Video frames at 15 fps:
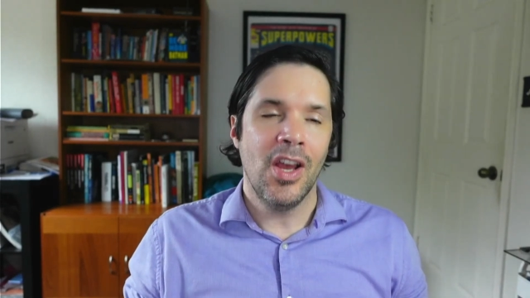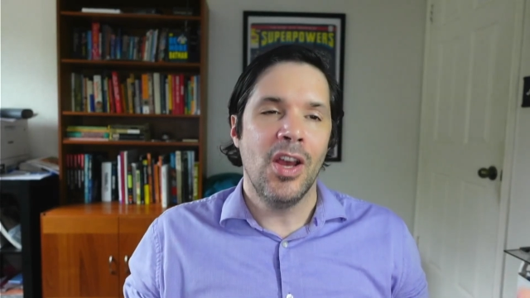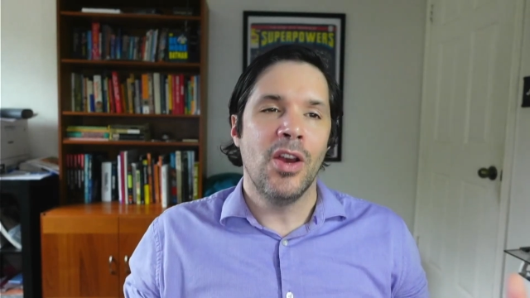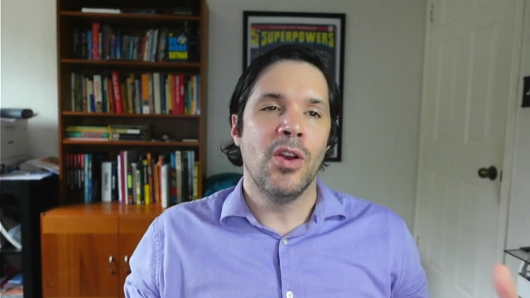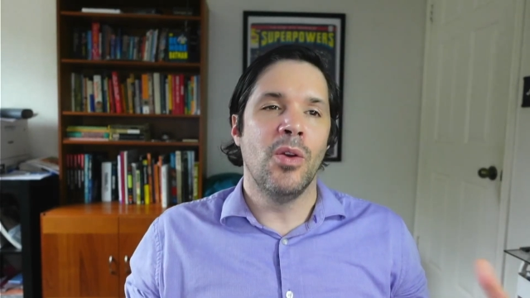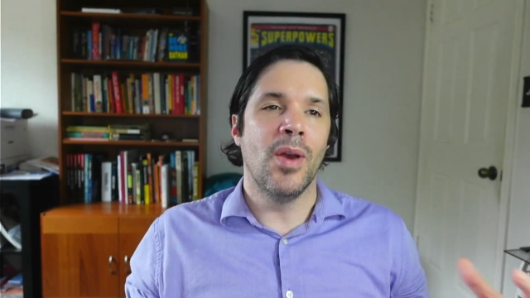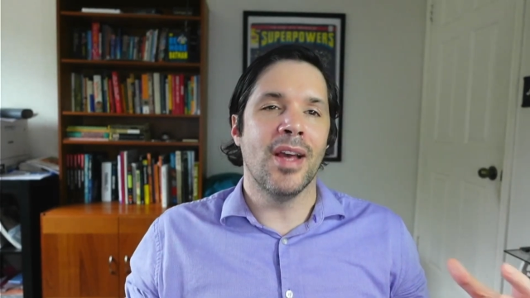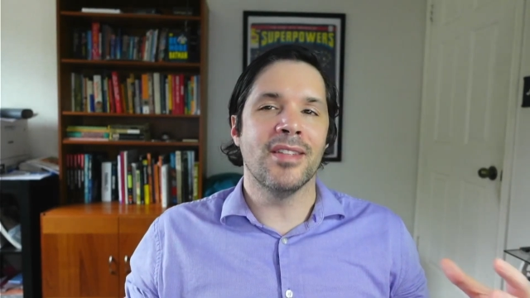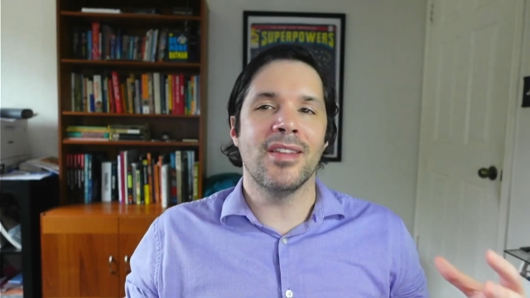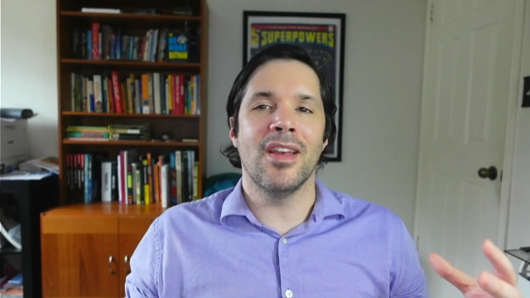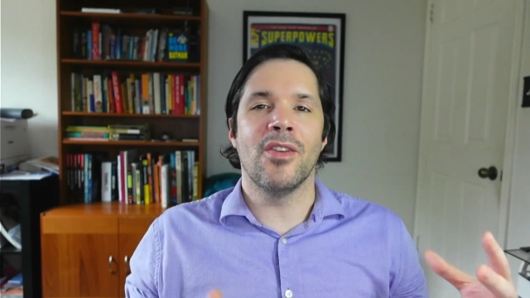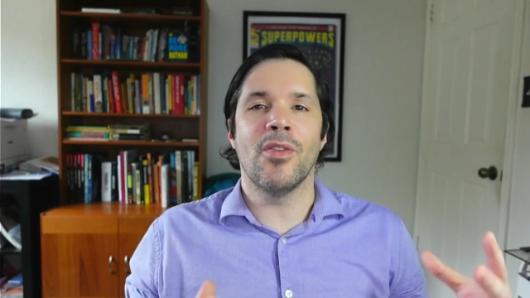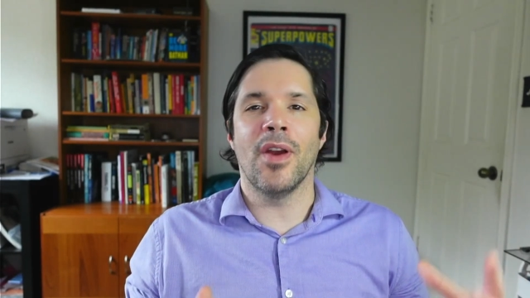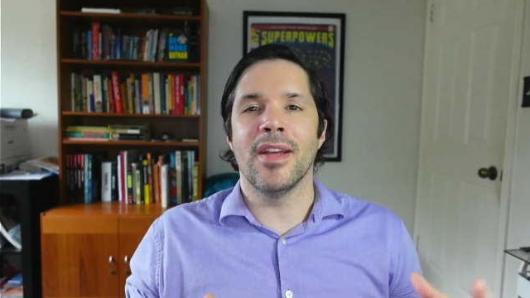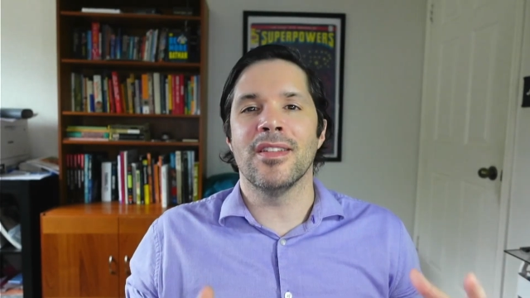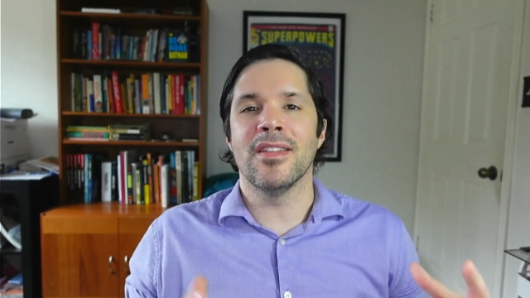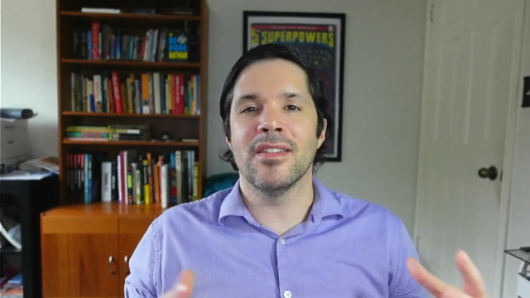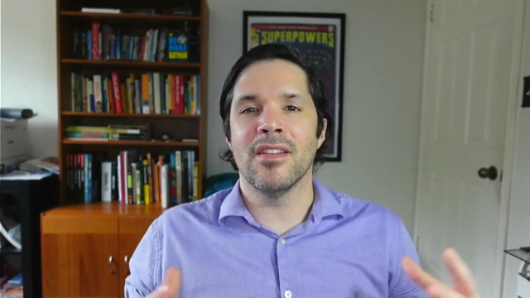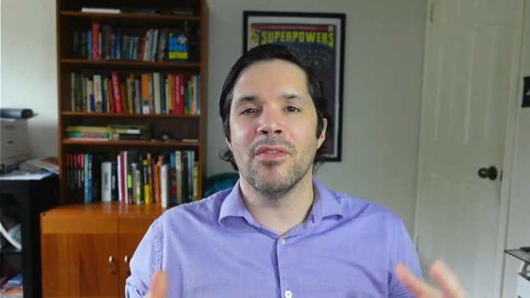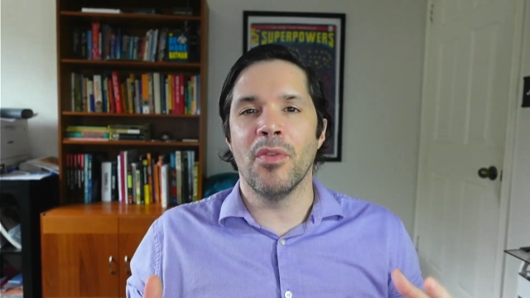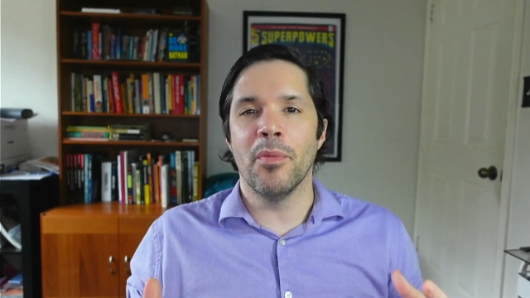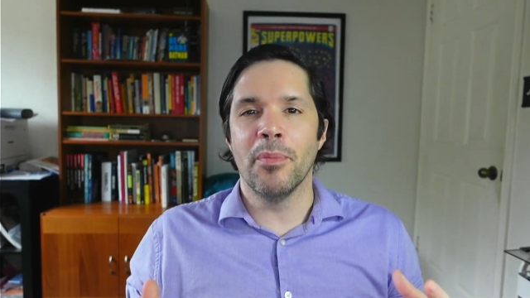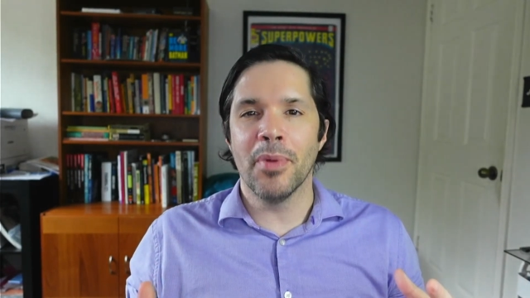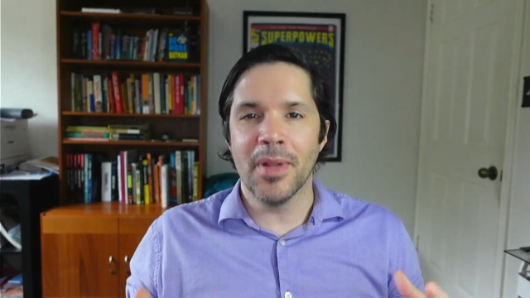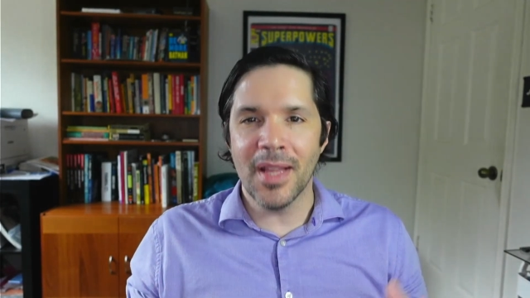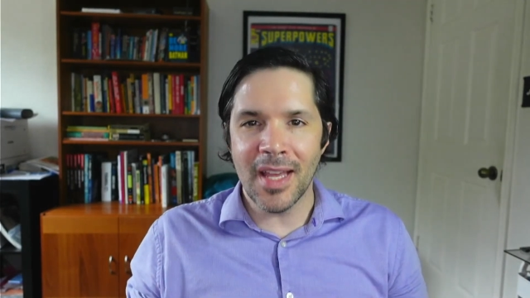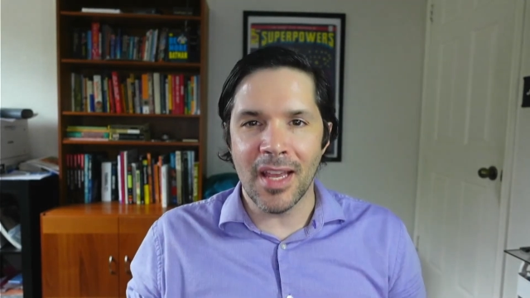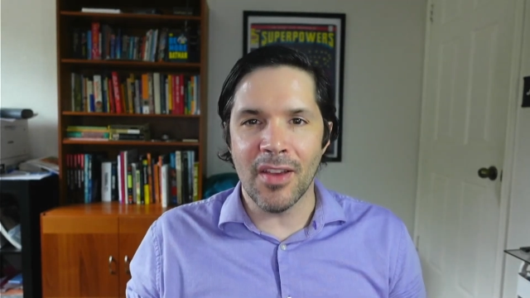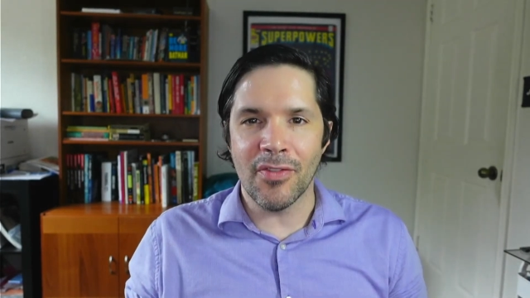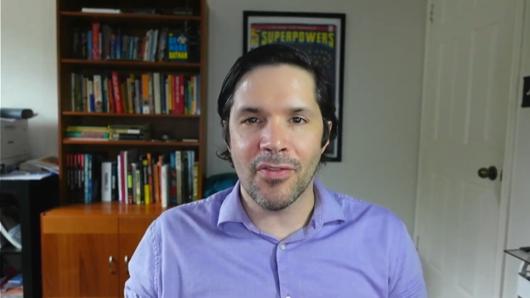who has a crisis of a
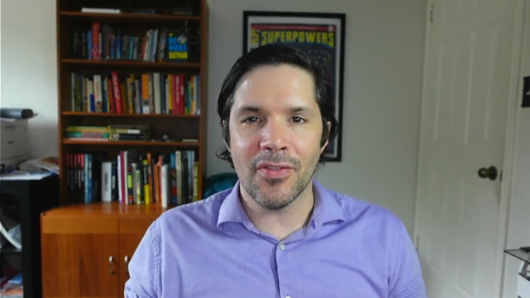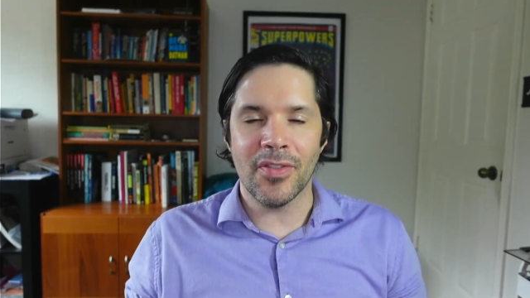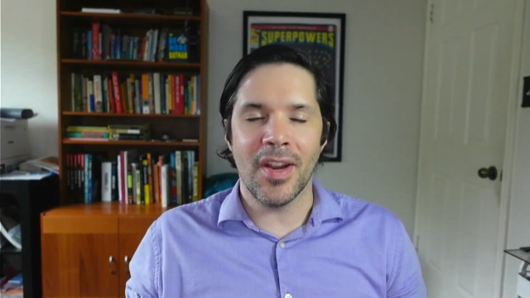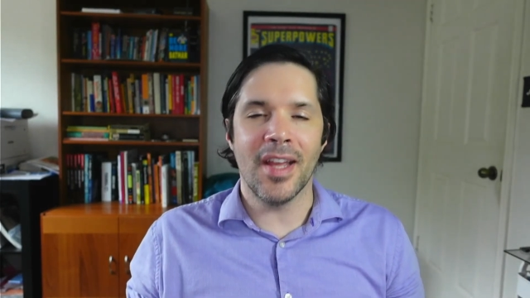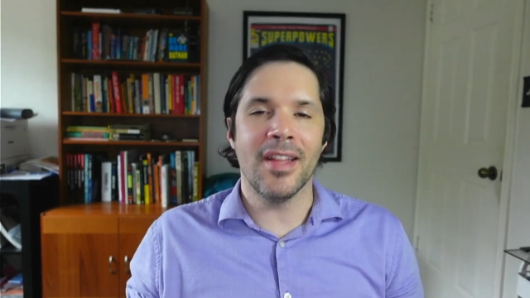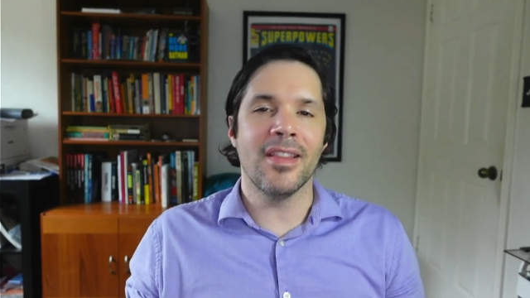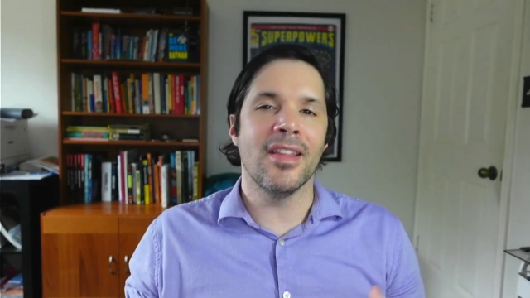belief, right?